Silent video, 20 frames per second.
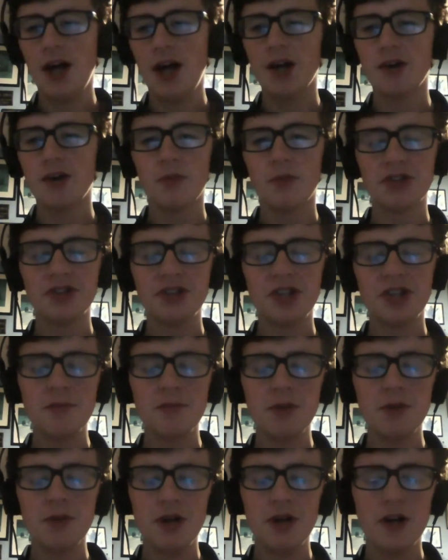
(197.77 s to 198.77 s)
And what's her
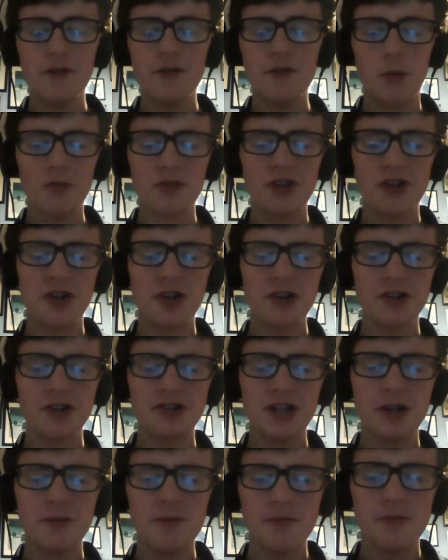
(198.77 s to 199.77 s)
name? What was the
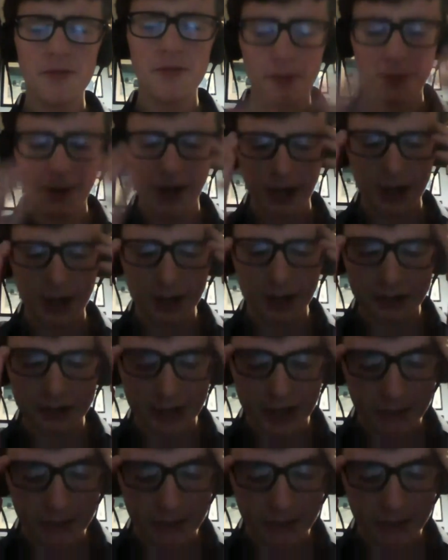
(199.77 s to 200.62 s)
girl's name? The black girl's